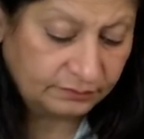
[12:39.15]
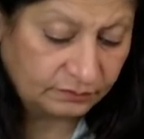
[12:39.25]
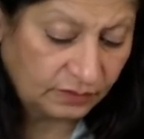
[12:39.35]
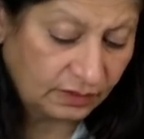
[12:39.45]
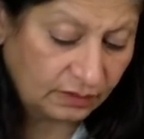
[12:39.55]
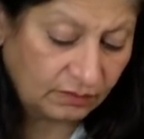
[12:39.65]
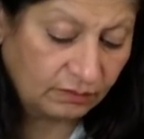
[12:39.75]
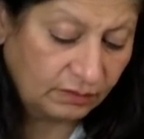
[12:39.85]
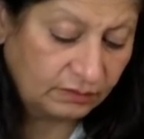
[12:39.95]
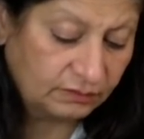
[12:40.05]
They're going to
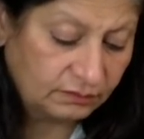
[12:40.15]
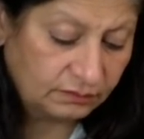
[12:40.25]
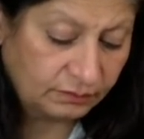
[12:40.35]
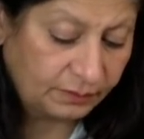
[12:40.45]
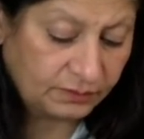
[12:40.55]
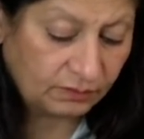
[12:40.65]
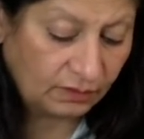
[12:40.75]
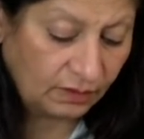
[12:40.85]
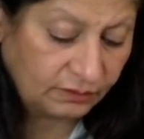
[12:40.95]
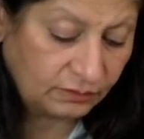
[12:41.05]
call you, maybe
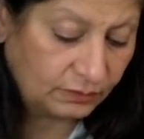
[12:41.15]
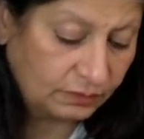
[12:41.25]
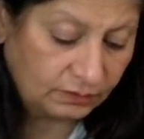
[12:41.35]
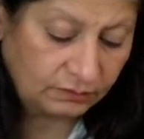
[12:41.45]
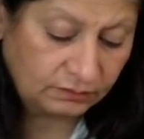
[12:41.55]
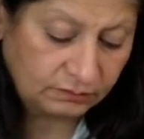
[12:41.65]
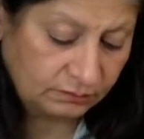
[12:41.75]
tonight, tomorrow.